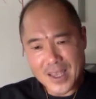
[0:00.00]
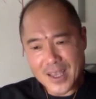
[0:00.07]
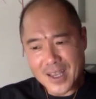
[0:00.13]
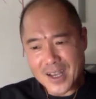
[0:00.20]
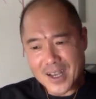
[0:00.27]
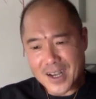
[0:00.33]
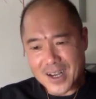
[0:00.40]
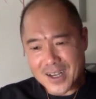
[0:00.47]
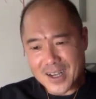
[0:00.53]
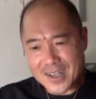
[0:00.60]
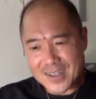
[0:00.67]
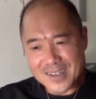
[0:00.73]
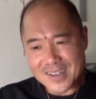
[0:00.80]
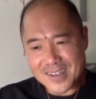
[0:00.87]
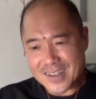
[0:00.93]

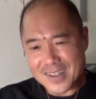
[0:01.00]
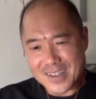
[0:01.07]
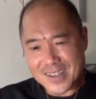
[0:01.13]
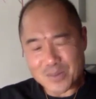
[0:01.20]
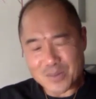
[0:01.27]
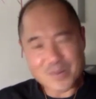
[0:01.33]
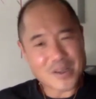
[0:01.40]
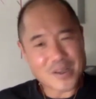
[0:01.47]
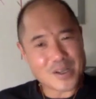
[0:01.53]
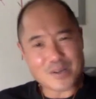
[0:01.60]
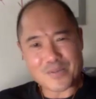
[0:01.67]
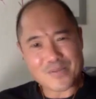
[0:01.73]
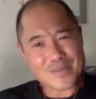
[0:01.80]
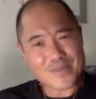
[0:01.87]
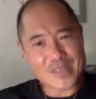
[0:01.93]
kind of
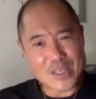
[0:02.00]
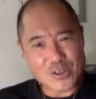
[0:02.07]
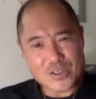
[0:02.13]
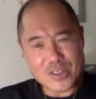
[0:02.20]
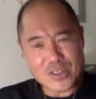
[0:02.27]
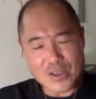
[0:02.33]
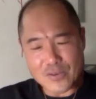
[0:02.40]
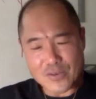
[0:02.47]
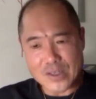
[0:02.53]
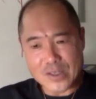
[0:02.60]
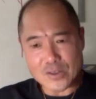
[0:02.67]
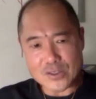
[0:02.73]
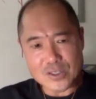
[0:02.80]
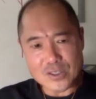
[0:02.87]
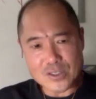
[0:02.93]
leaders in their
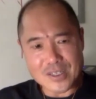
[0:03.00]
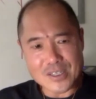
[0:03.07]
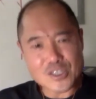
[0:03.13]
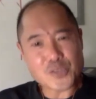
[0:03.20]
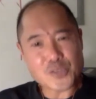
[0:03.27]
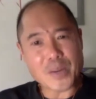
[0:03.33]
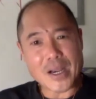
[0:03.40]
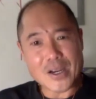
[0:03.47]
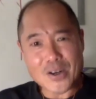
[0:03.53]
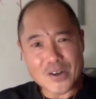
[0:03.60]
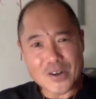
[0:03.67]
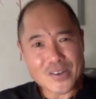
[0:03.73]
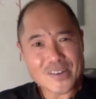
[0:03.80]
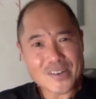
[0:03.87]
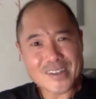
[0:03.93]
field to
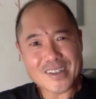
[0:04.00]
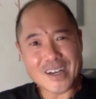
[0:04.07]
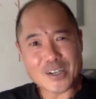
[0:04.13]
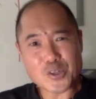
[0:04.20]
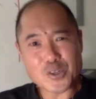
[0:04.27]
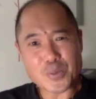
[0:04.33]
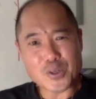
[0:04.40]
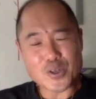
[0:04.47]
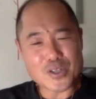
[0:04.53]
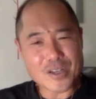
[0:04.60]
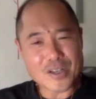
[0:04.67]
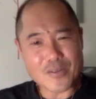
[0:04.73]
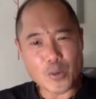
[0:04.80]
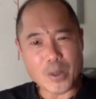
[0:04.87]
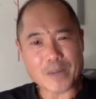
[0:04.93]
inspire entrepreneurs
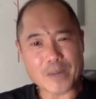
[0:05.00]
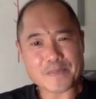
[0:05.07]
everywhere.